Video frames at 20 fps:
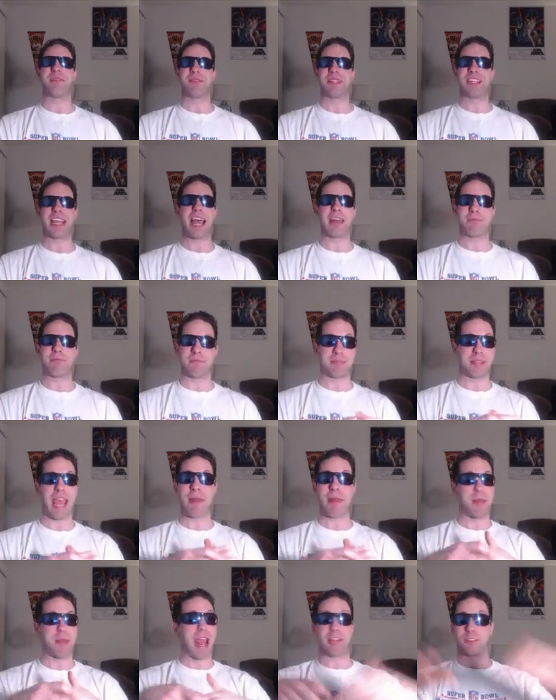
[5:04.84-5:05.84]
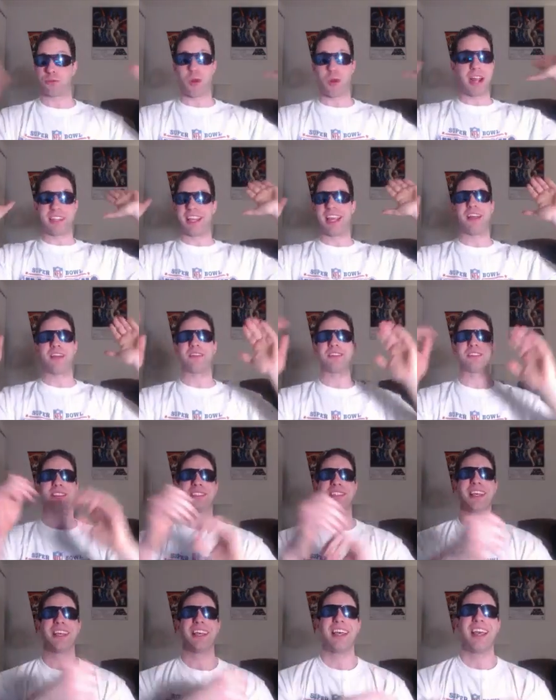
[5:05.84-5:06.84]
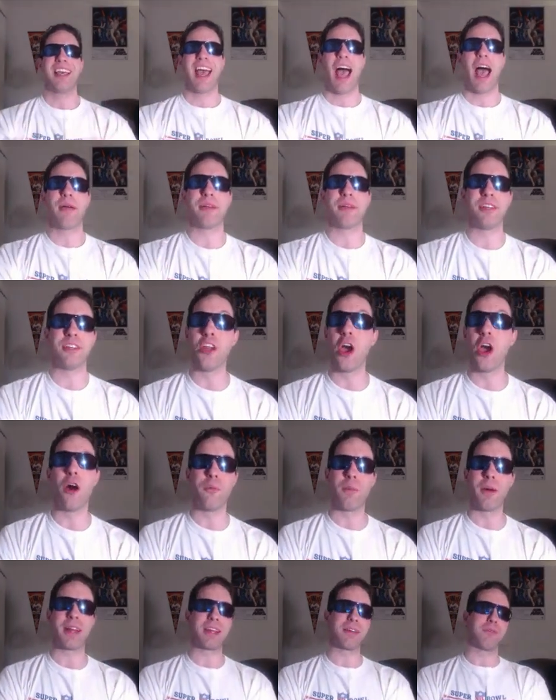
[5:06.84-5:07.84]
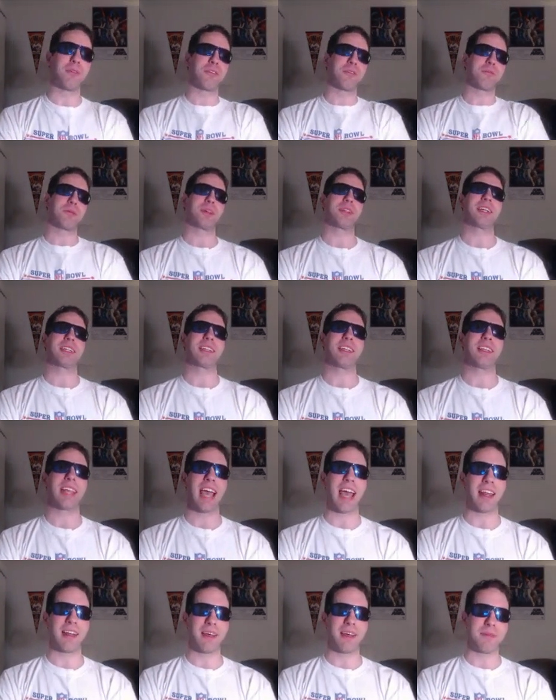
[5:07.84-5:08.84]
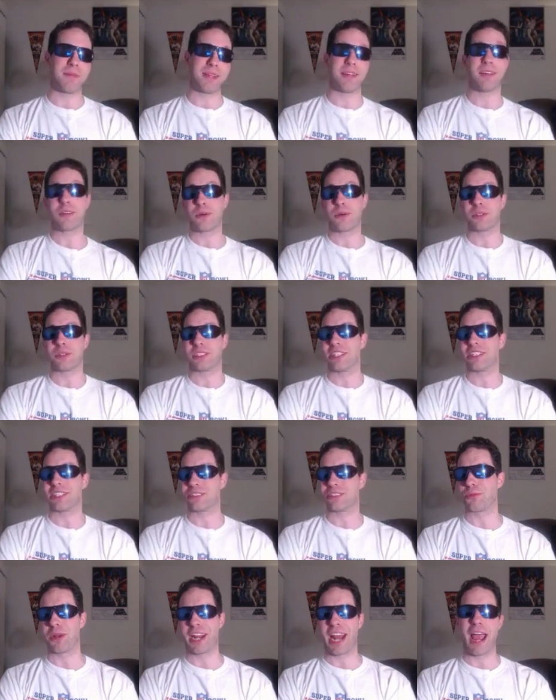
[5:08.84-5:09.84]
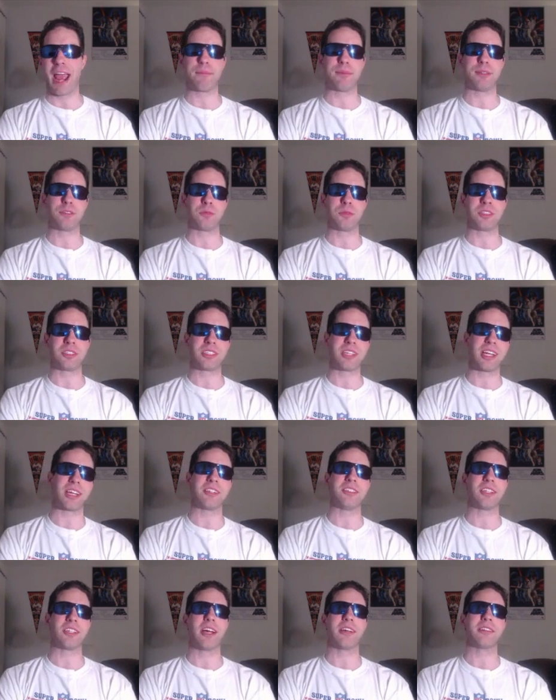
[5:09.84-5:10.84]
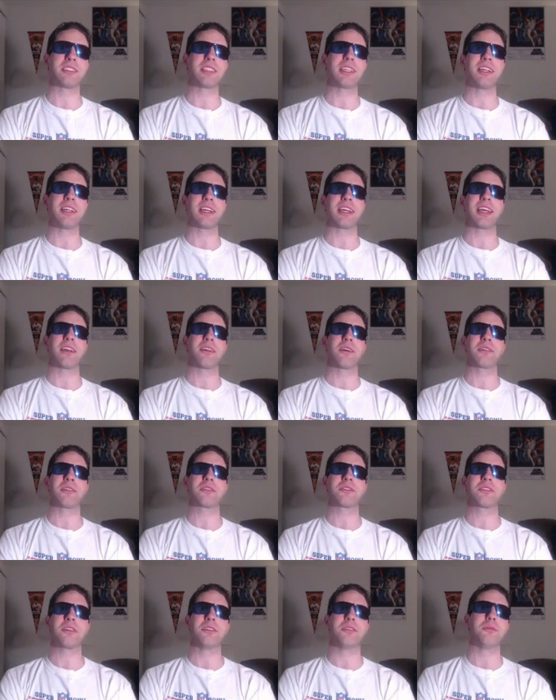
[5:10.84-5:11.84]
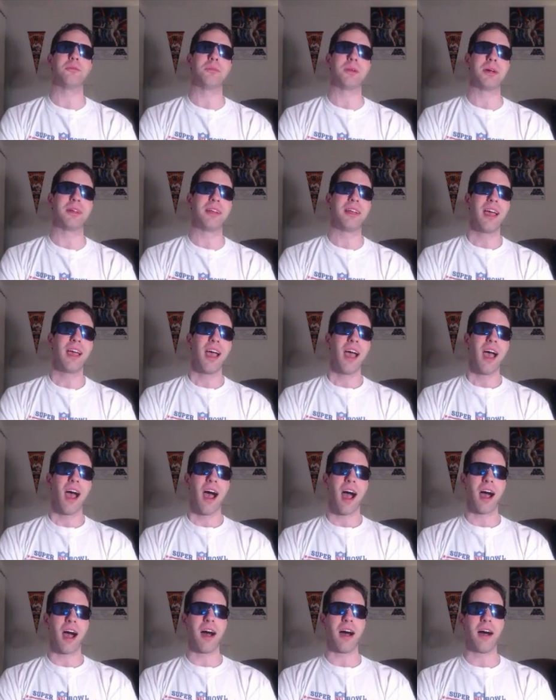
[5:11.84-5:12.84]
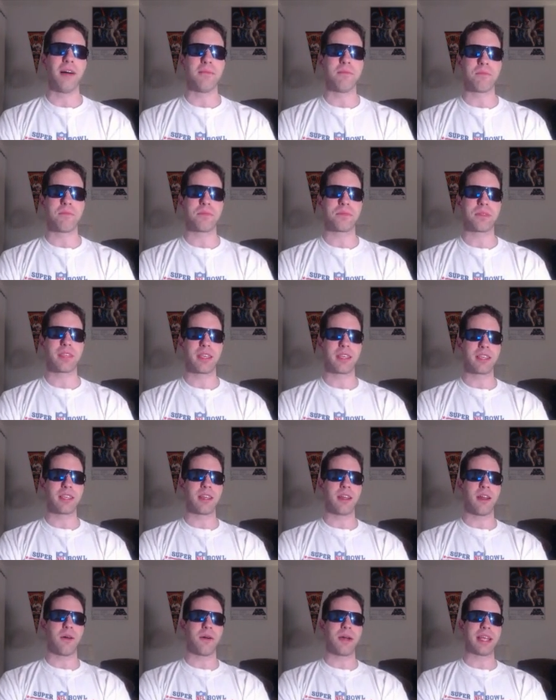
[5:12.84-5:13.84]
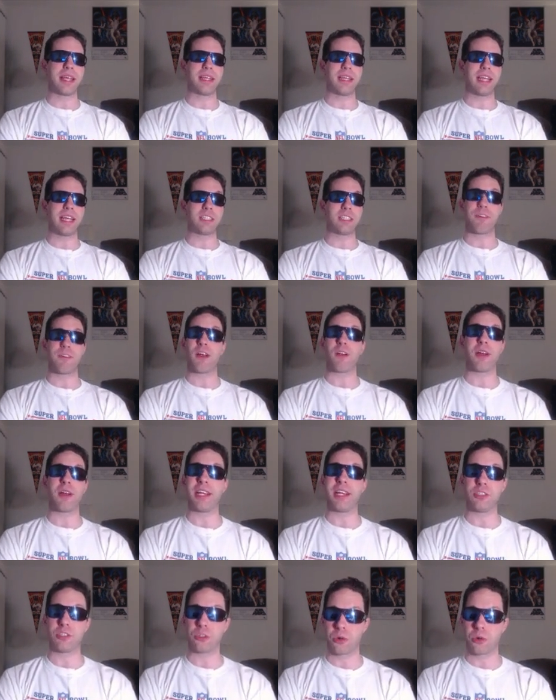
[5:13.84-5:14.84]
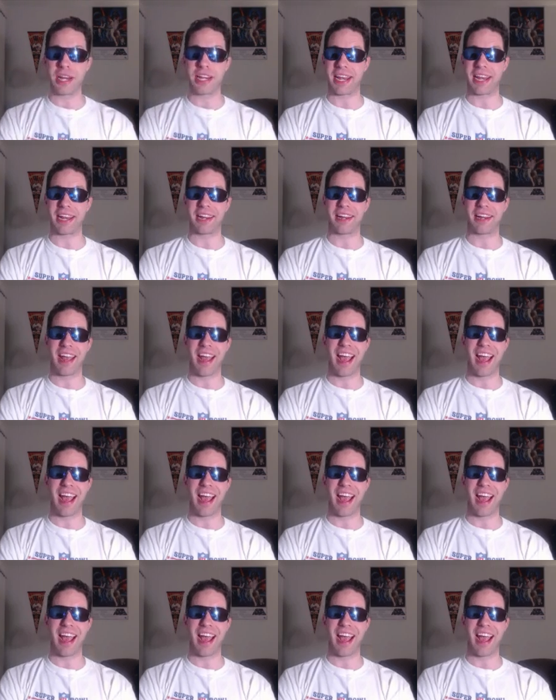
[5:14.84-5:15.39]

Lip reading: I mean, that match right there is... I mean, nobody would have predicted that. I mean, of course, this is what happens when Sting and John Cena get hurt, too. But, you know, it's very intriguing.